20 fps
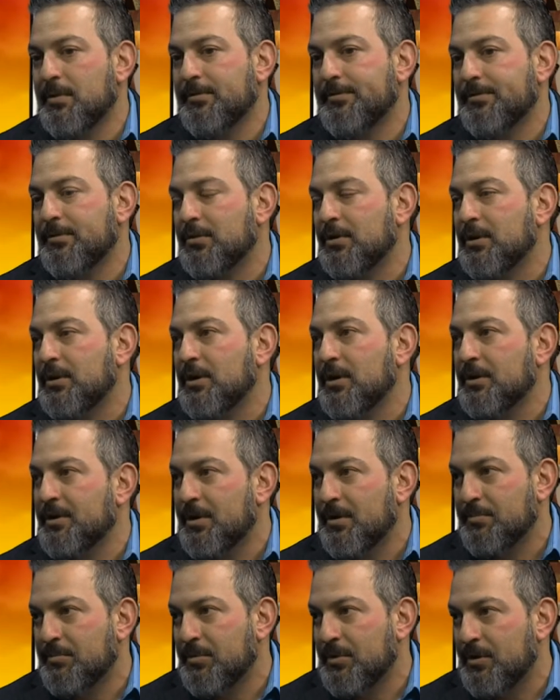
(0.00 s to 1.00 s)
for a
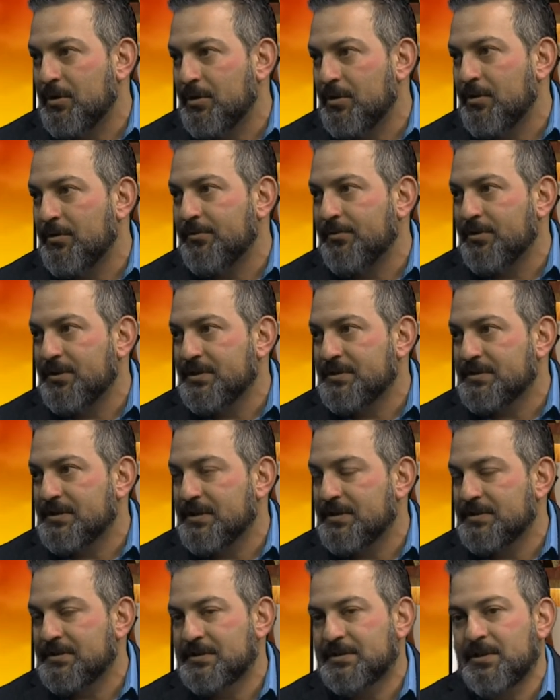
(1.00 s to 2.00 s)
number of
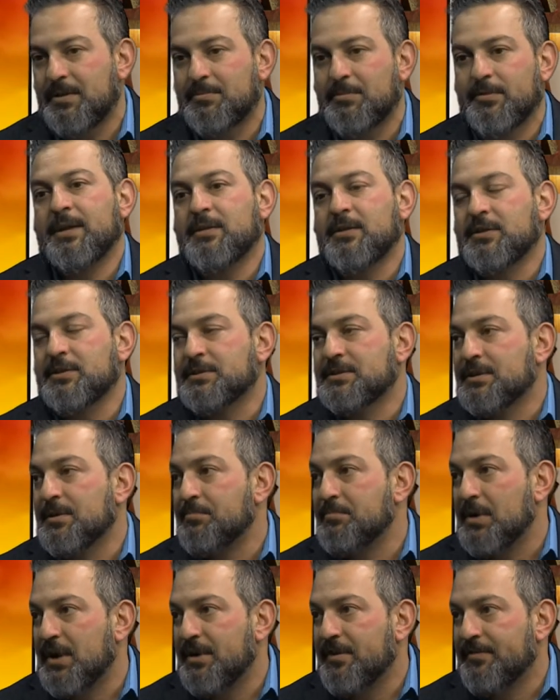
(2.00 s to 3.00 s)
reasons. Some of there's some
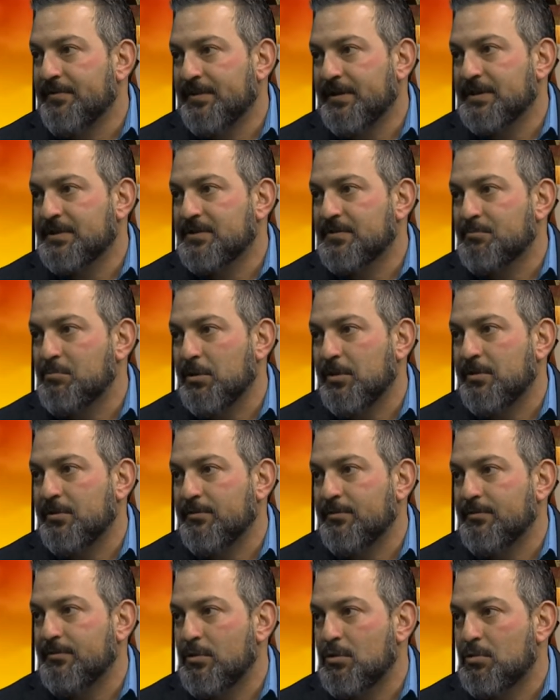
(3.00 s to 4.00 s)
benefits with
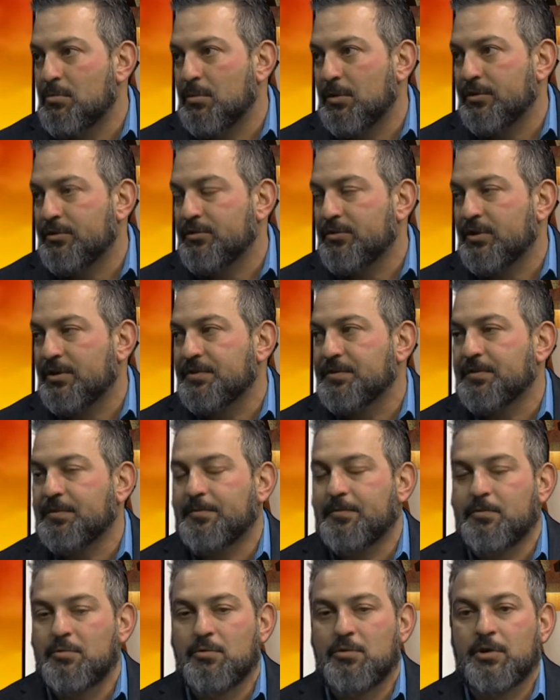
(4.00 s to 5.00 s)
irrevocable trusts
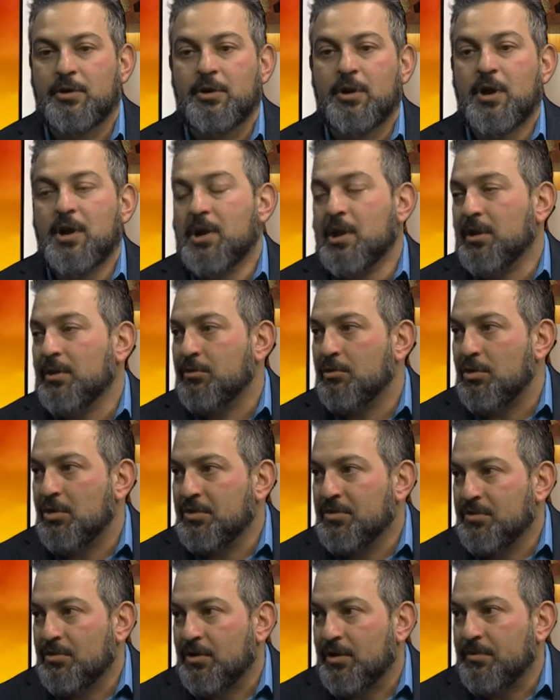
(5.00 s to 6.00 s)
for
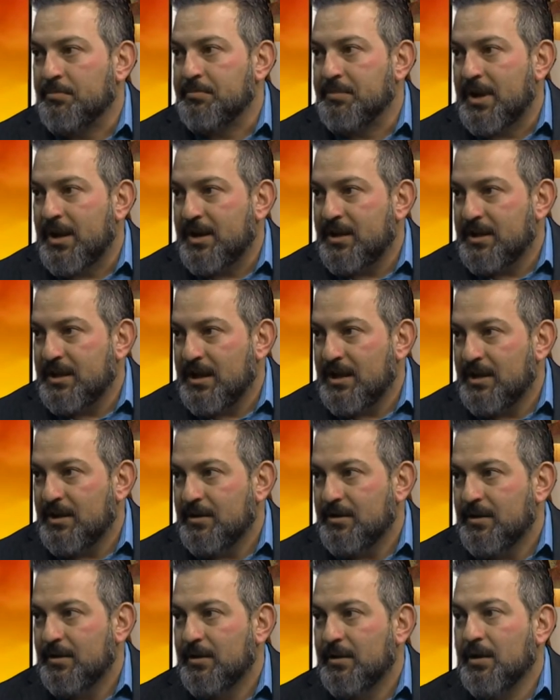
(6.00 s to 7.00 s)
long-term Medicaid,
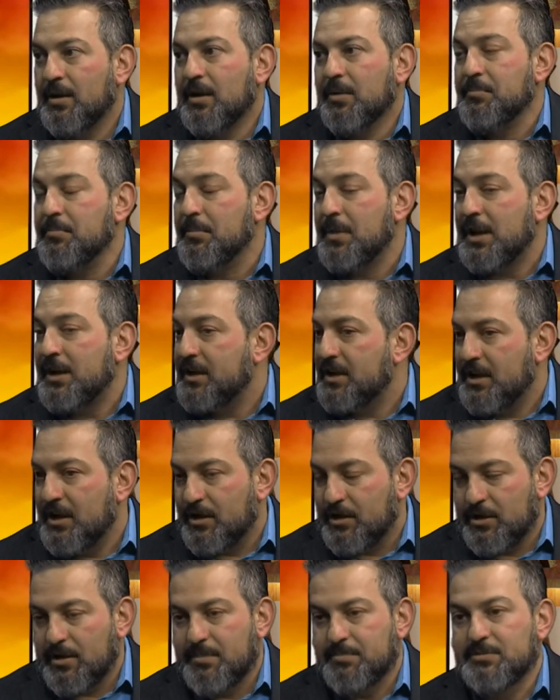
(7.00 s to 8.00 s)
okay.
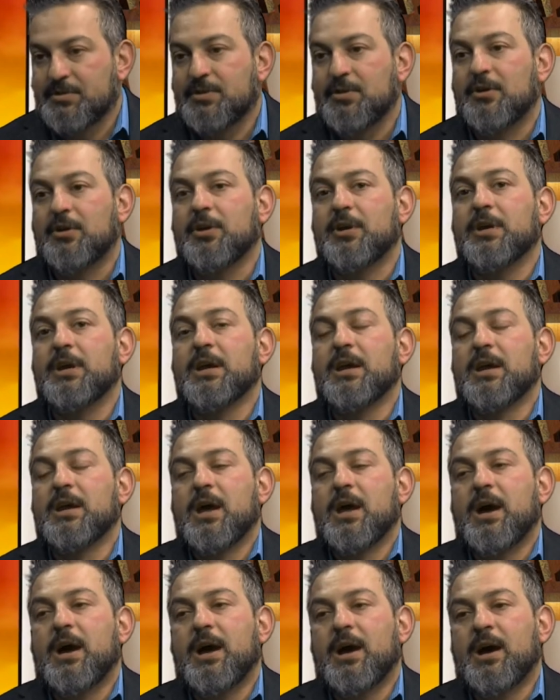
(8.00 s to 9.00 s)
Medicare. I'm sorry
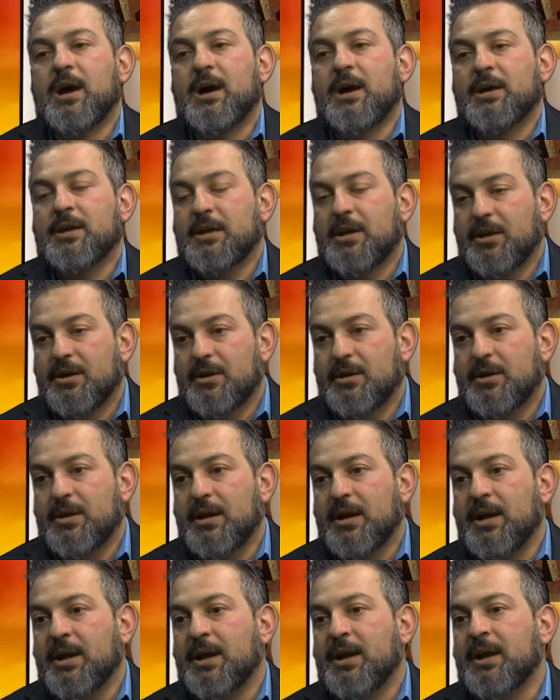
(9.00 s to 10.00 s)
uh, care
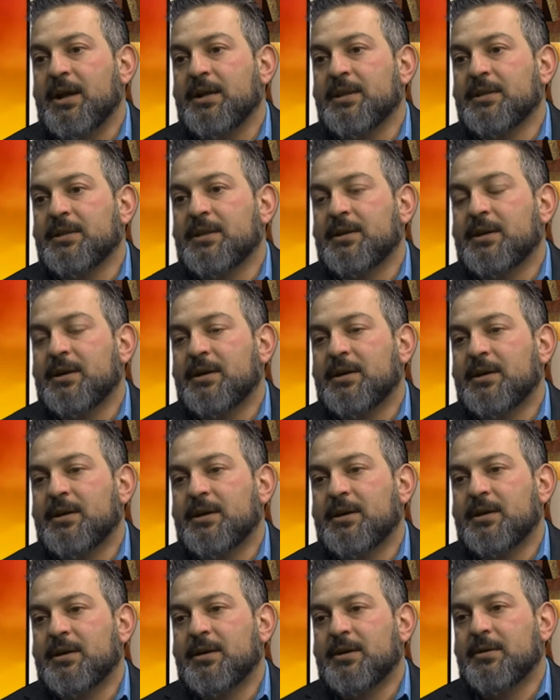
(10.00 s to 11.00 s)
and
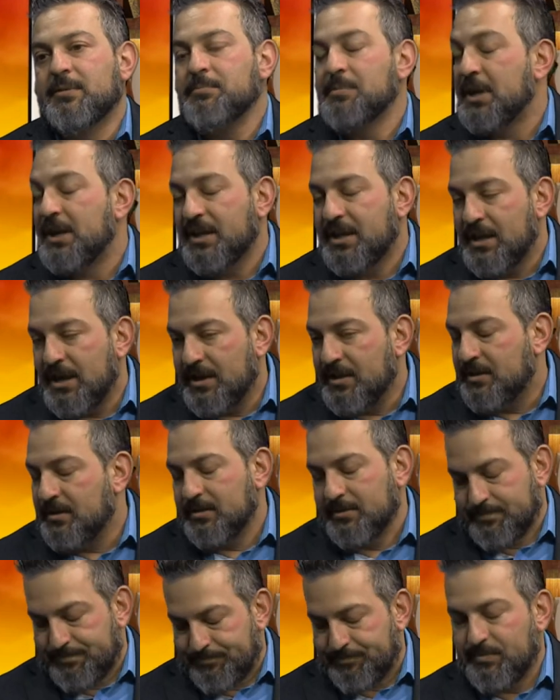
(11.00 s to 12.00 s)
uh, Medicaid
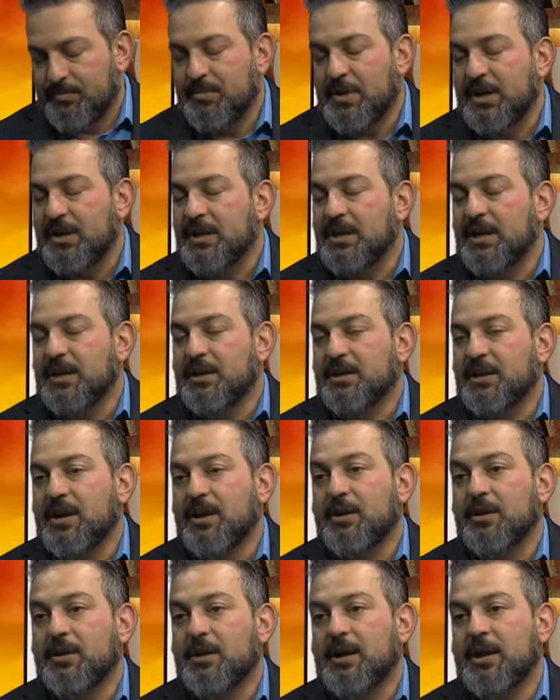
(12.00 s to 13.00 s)
Medicaid
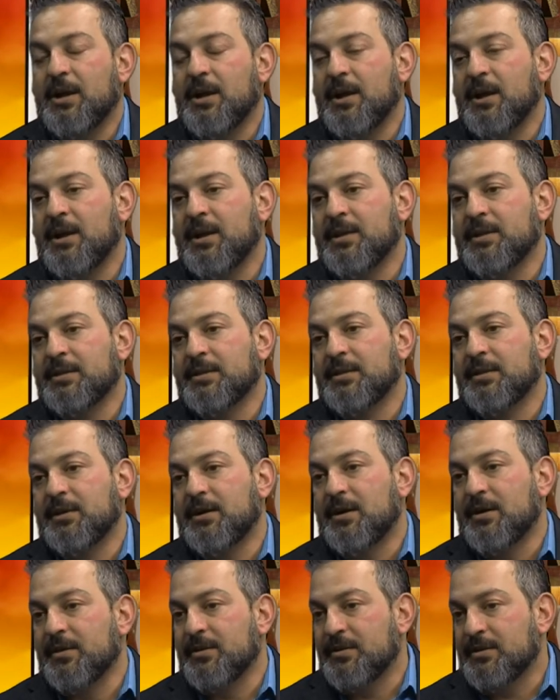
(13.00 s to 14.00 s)
care, and
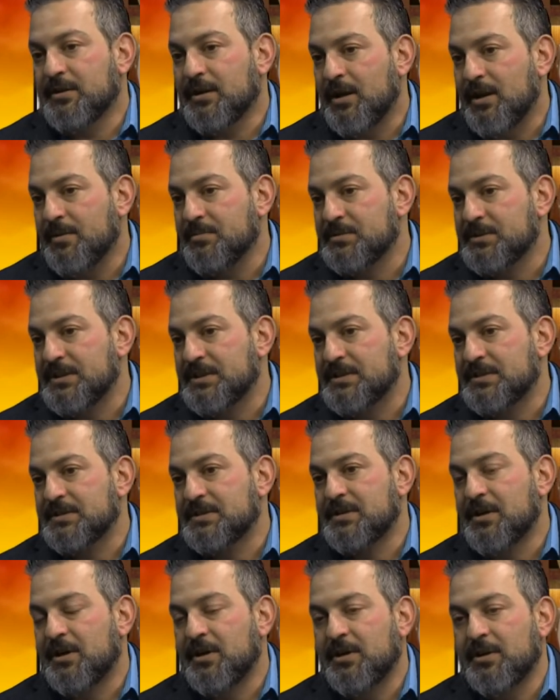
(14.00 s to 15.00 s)
other times it's
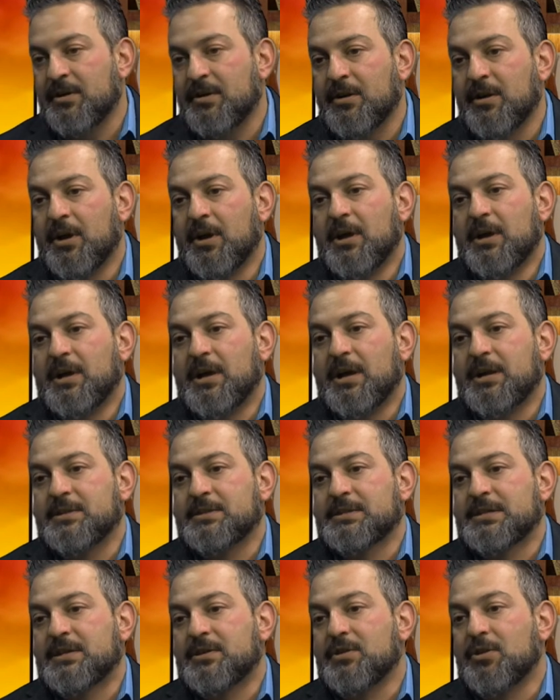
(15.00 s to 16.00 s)
done
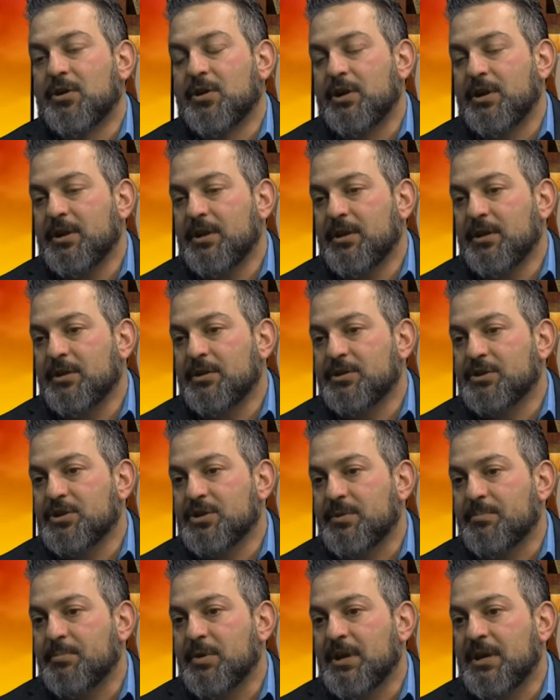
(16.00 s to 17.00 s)
as a
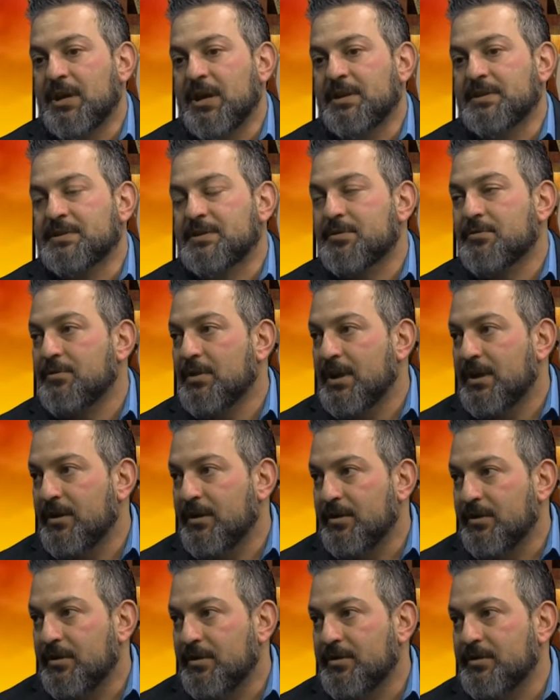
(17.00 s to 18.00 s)
guardianship against
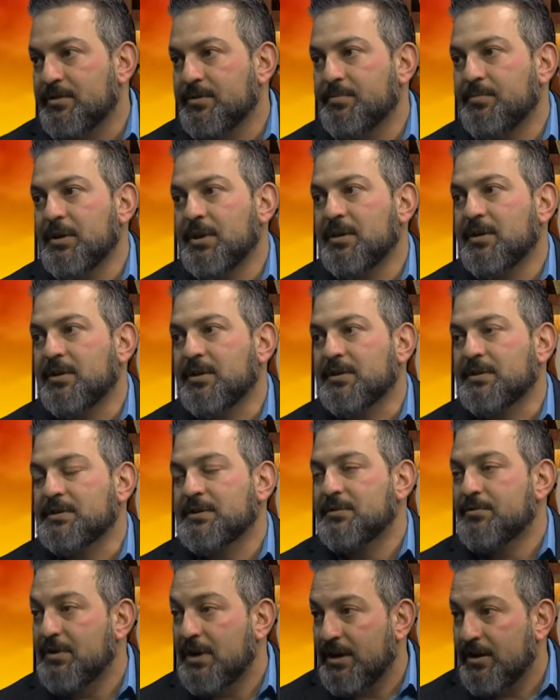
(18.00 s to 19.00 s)
creditors because
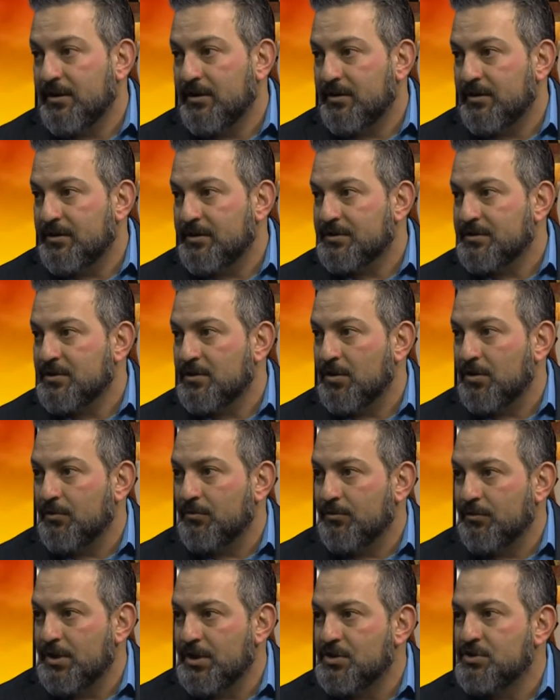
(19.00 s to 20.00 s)
mm-hmm. creditors could
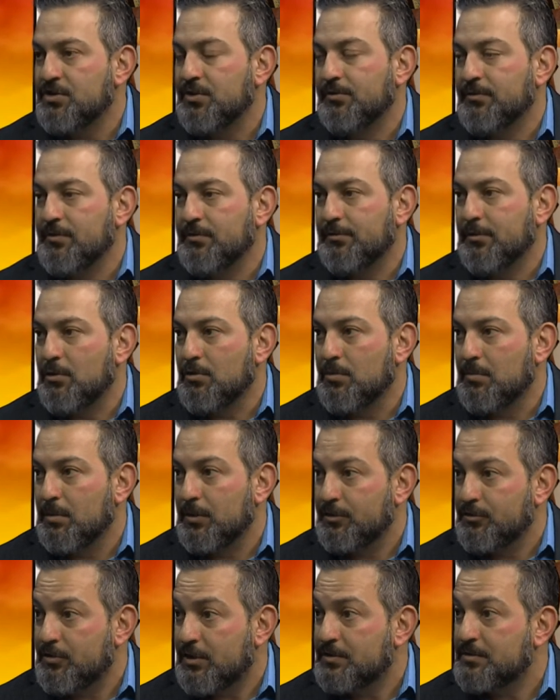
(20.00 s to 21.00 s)
reach a revocable
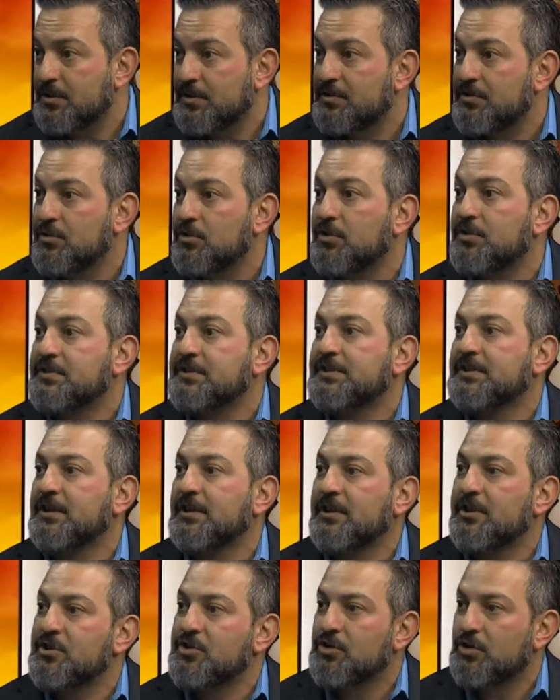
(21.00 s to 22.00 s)
trust because you're
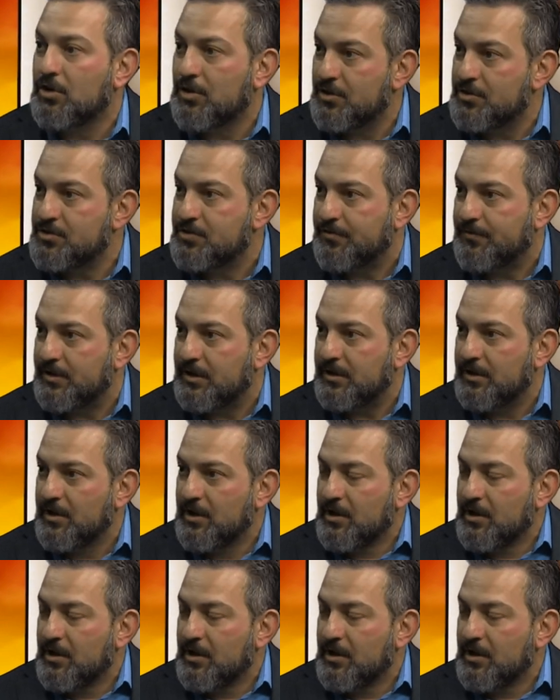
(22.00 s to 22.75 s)
still in charge of it.